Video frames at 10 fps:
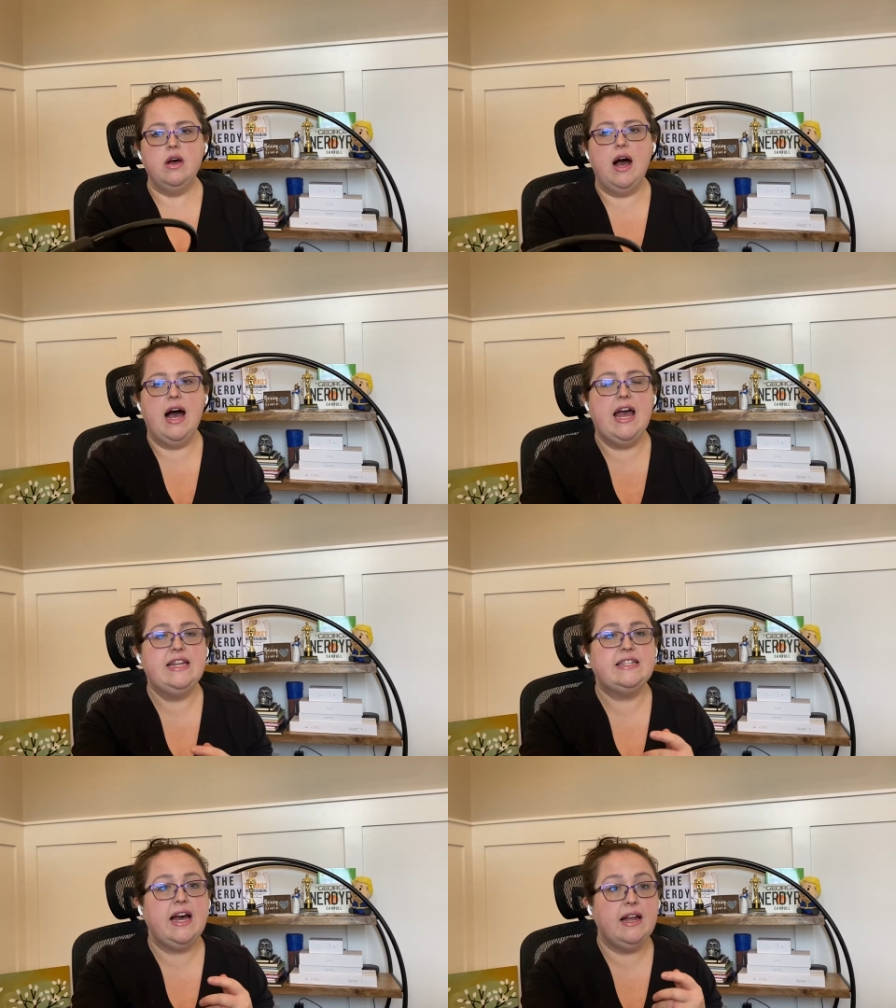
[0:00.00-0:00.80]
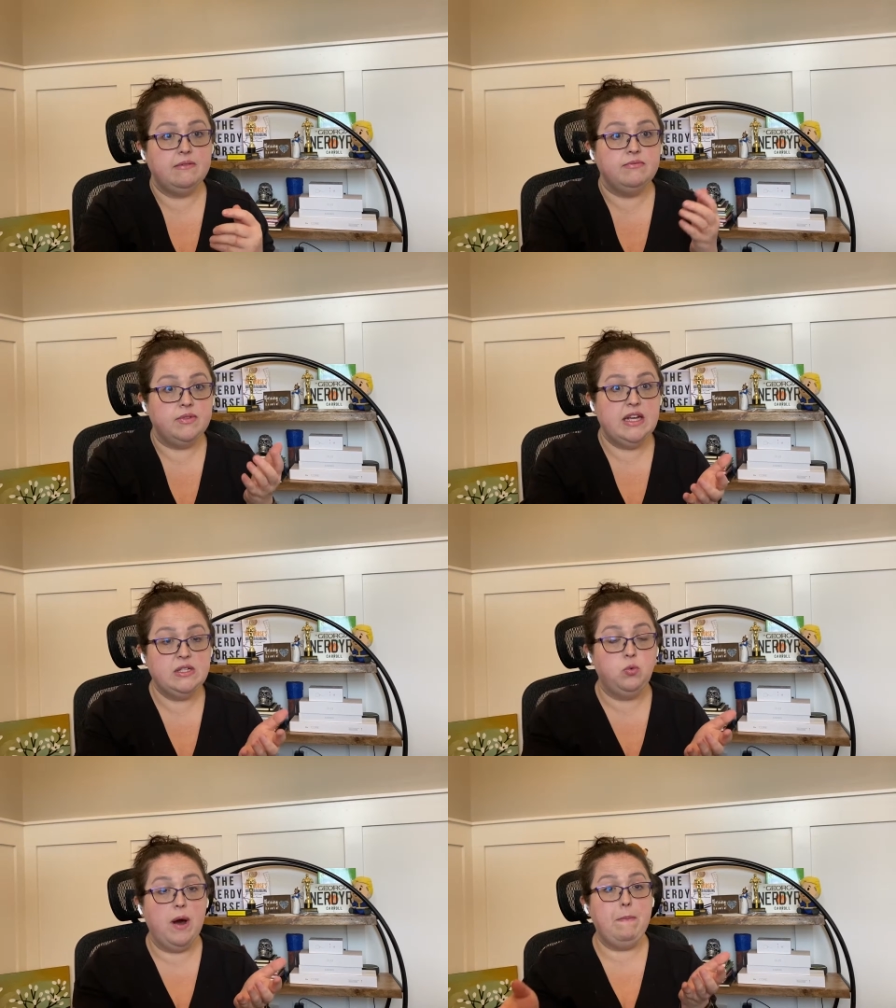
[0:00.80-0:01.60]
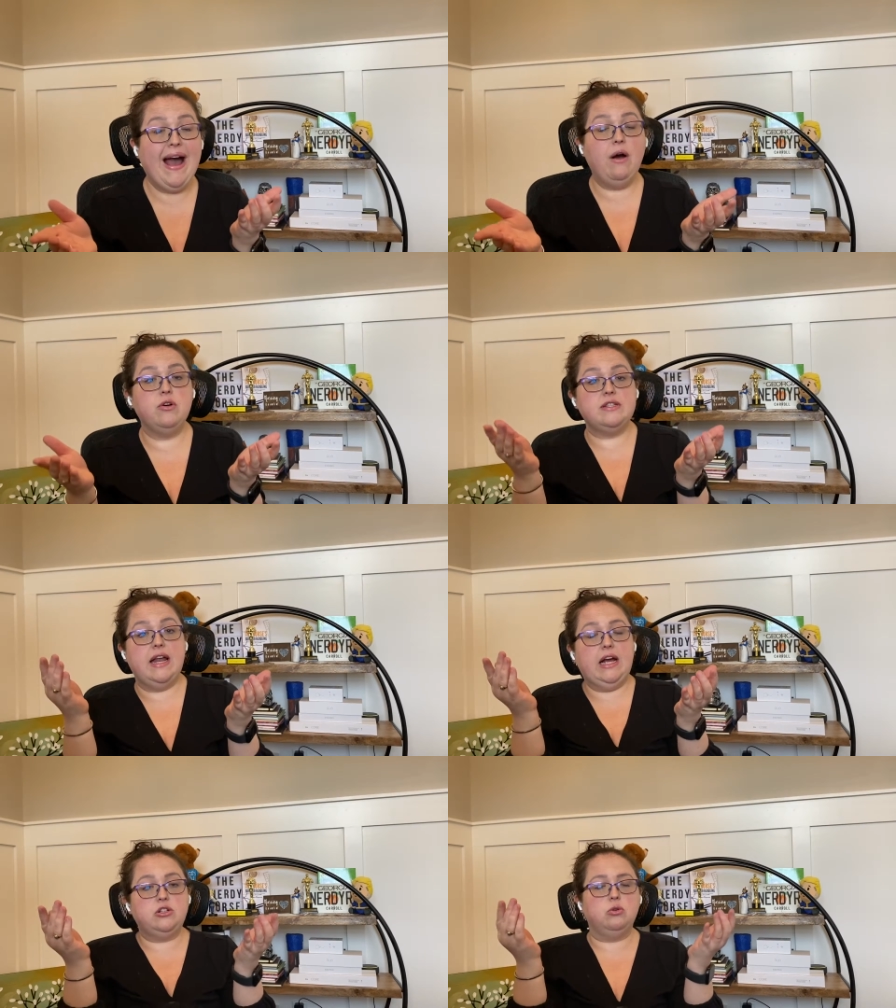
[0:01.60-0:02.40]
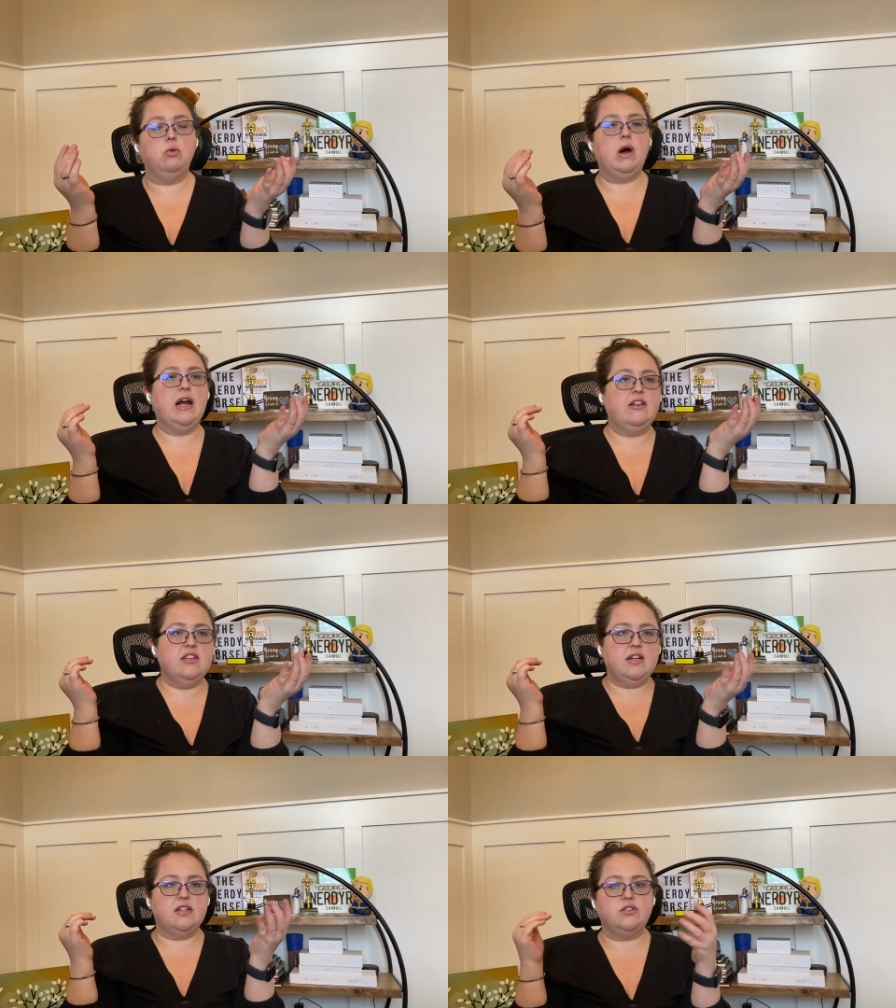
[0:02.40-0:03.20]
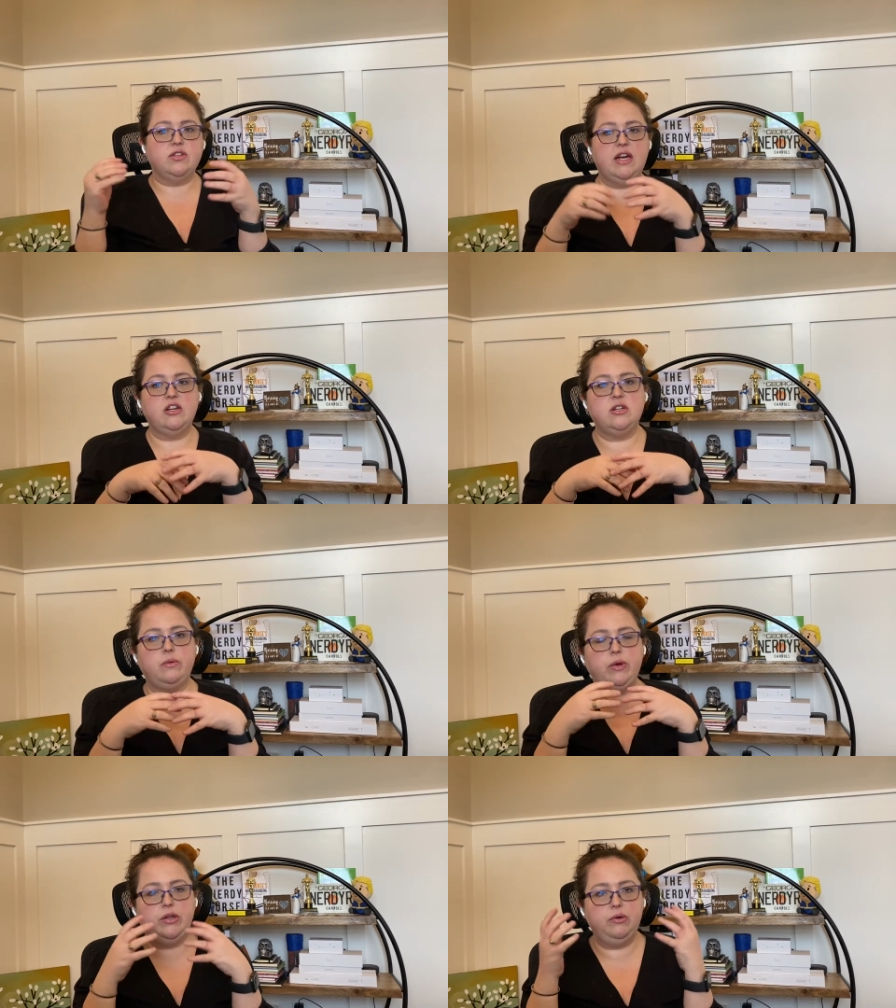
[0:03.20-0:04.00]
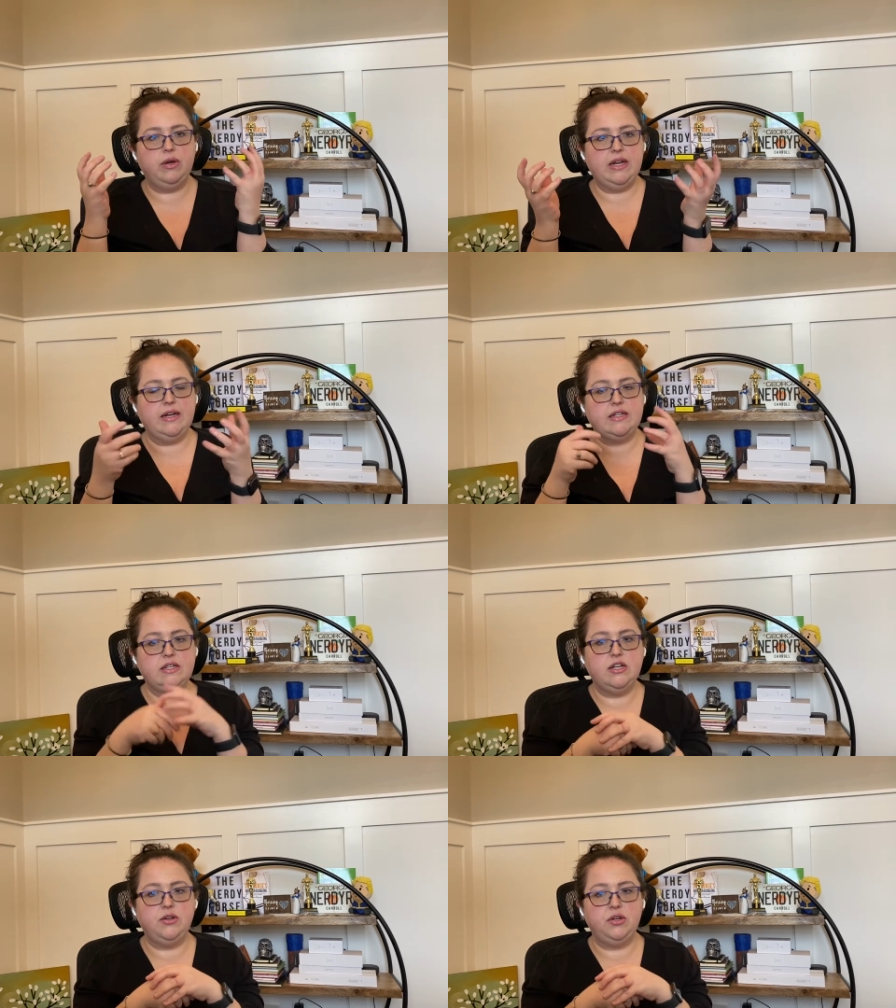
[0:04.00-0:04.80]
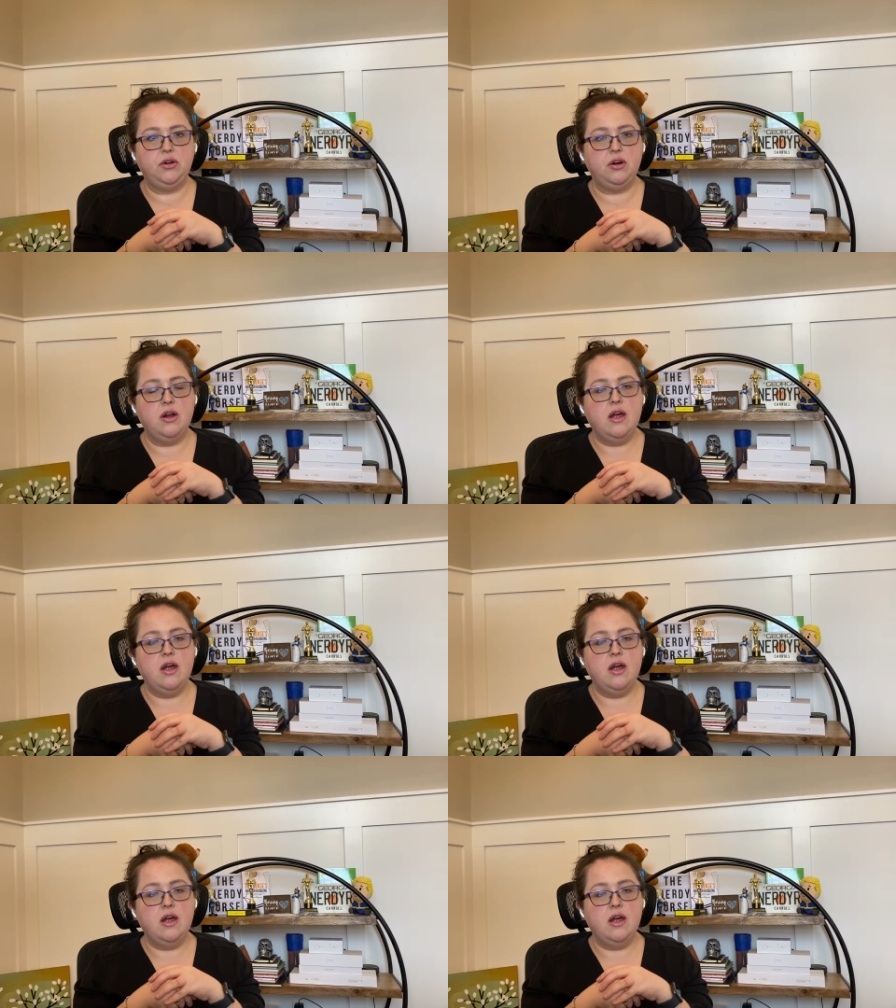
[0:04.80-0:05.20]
Uh, it's got, it's what powers that actual wireless auscultation when you connect it to your